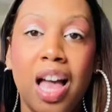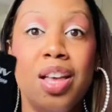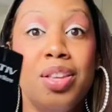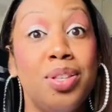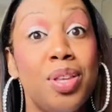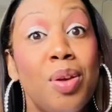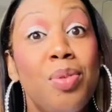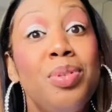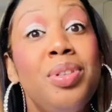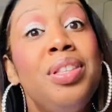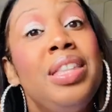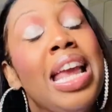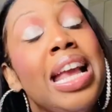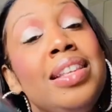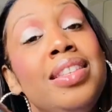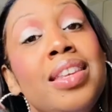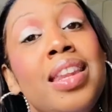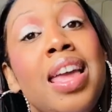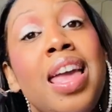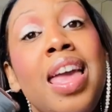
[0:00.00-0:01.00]
So stay
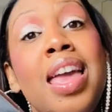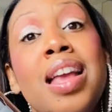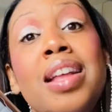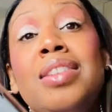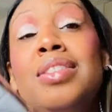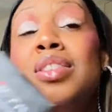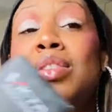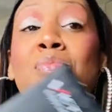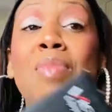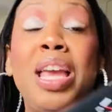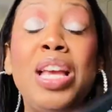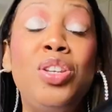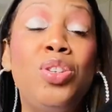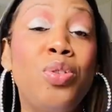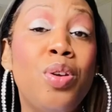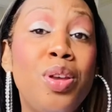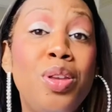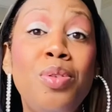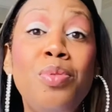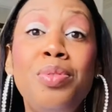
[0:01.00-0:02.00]
to the end to make
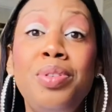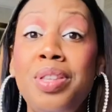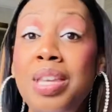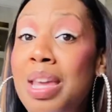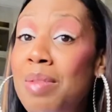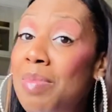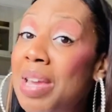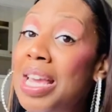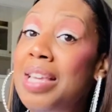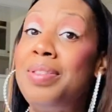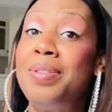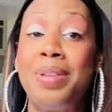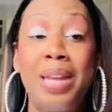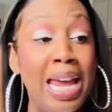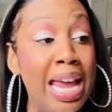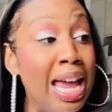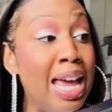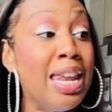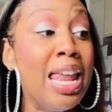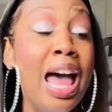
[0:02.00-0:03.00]
sure you see me
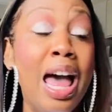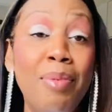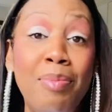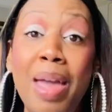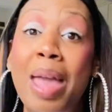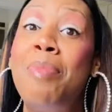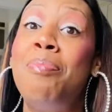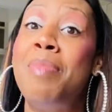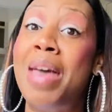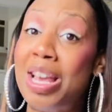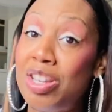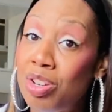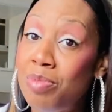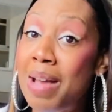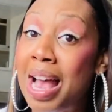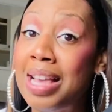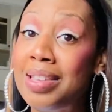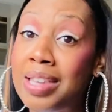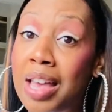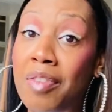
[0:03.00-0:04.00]
stand up and measure
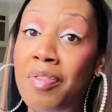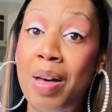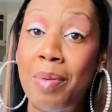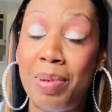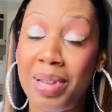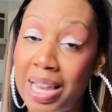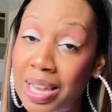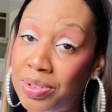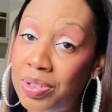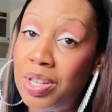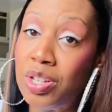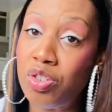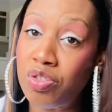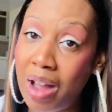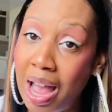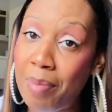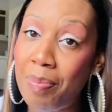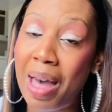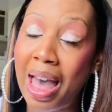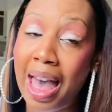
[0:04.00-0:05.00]
myself up against this
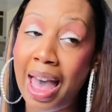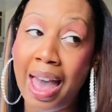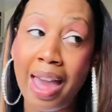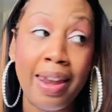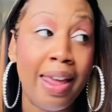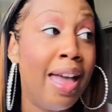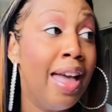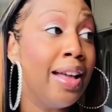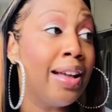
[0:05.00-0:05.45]
tripod,